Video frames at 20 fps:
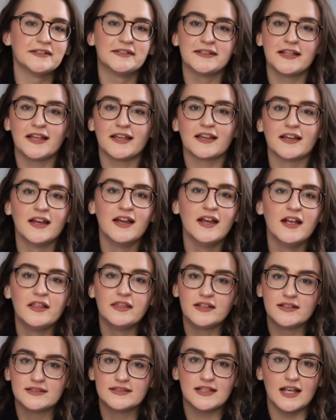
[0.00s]
it's like
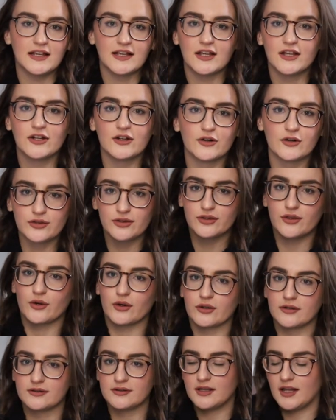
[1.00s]
the second or
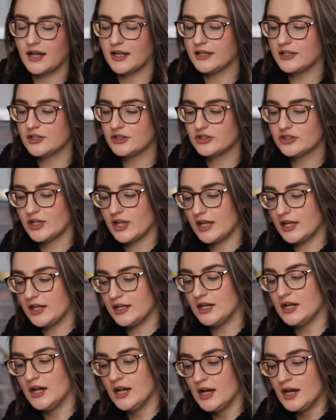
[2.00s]
third lightest
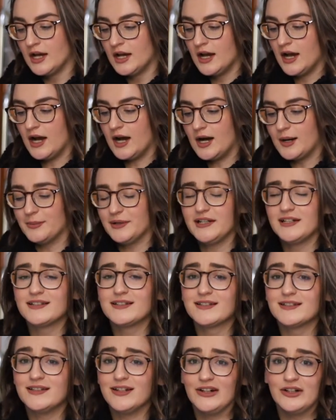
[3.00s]
shade. Um, and
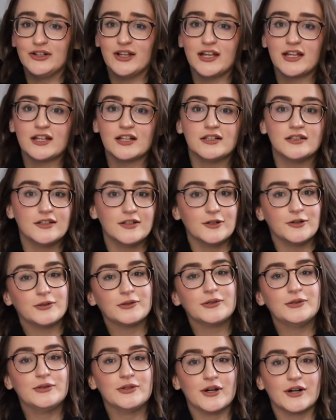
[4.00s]
it's still like a little
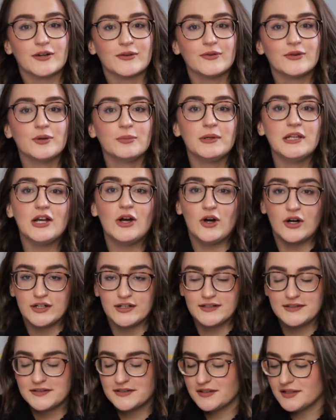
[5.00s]
too dark for me,
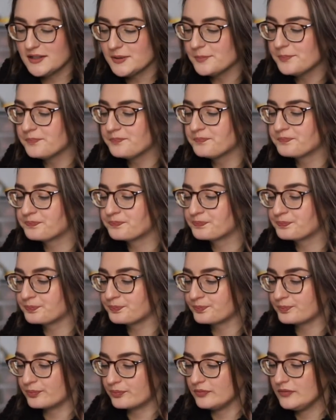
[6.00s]
honestly.
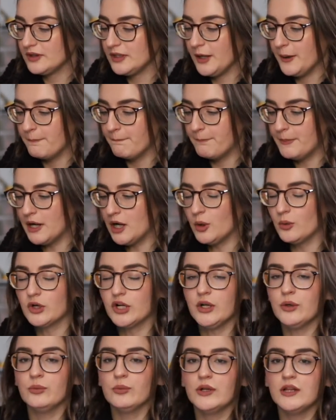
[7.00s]
But
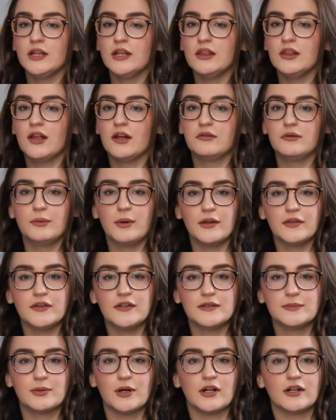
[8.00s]
what I really love about
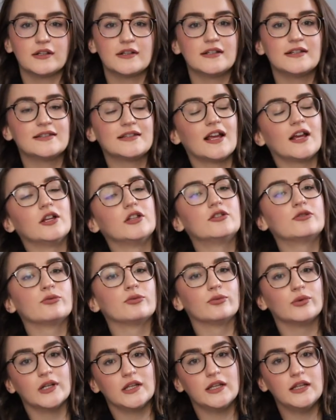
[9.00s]
this product is that it's
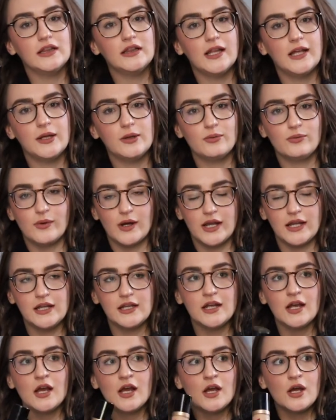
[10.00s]
really
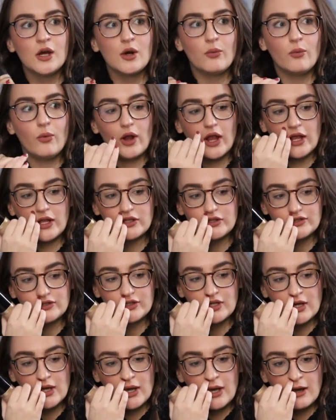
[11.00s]
lightweight,
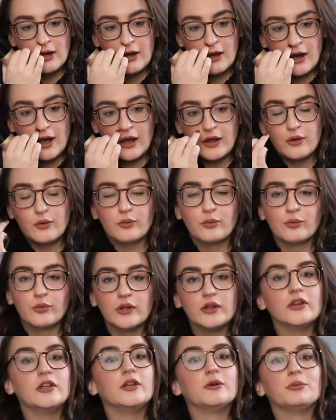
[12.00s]
which I
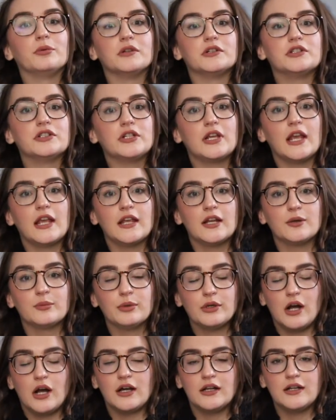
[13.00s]
really appreciate in a
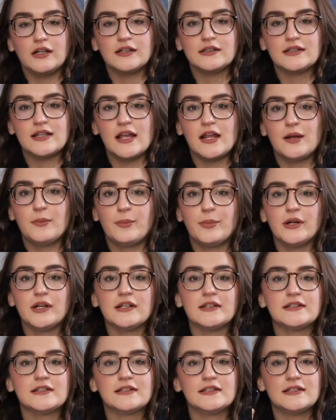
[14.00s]
product and but
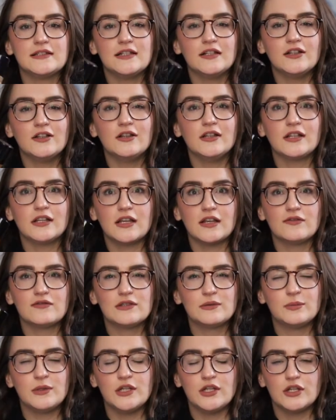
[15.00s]
it still
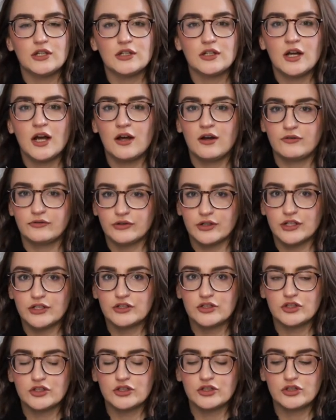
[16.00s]
gives me good
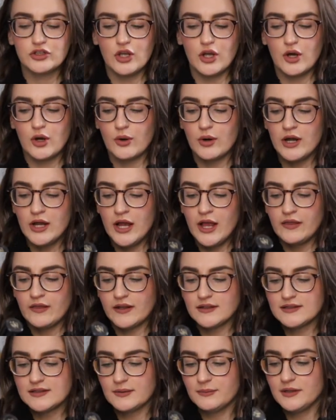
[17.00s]
coverage so
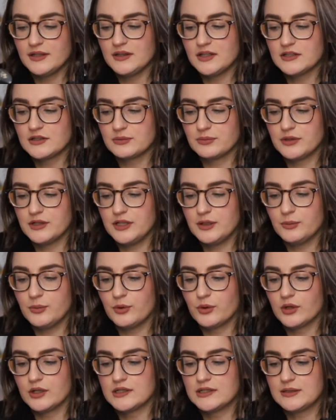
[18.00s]
that's something that's really
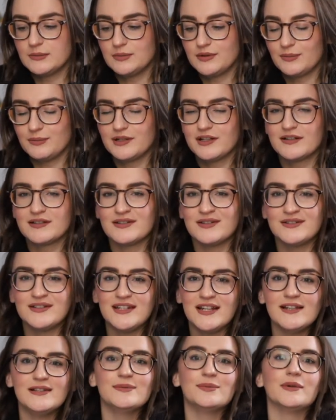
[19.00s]
important to me because on
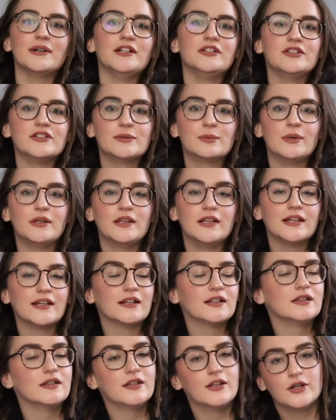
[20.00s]
days when I just want
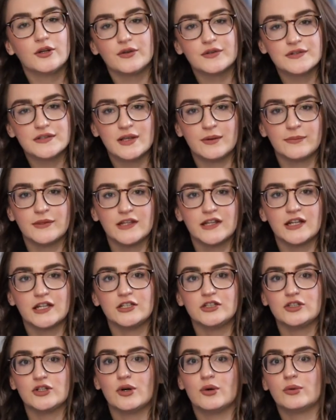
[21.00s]
like a little something
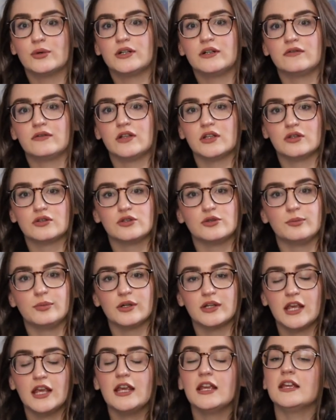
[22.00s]
I don't want to feel
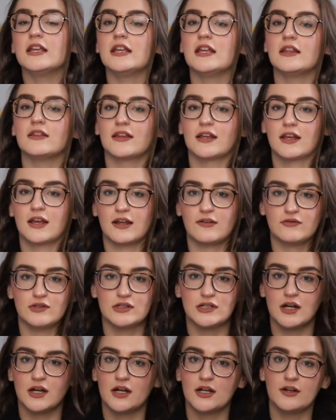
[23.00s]
super cakey and like I have a
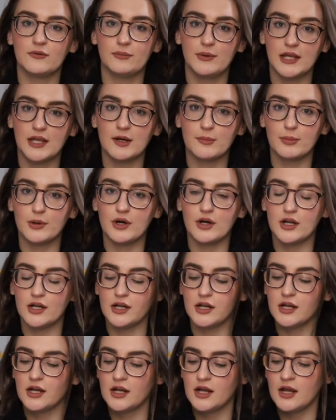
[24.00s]
ton of makeup
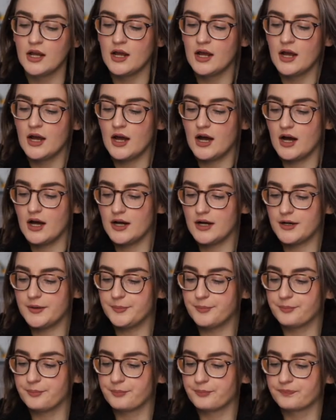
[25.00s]
on
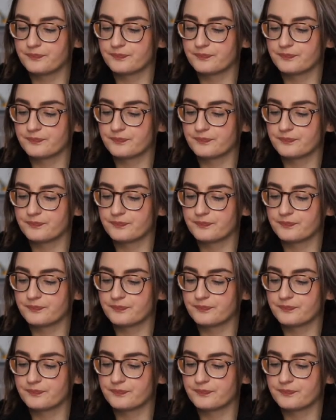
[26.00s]
um,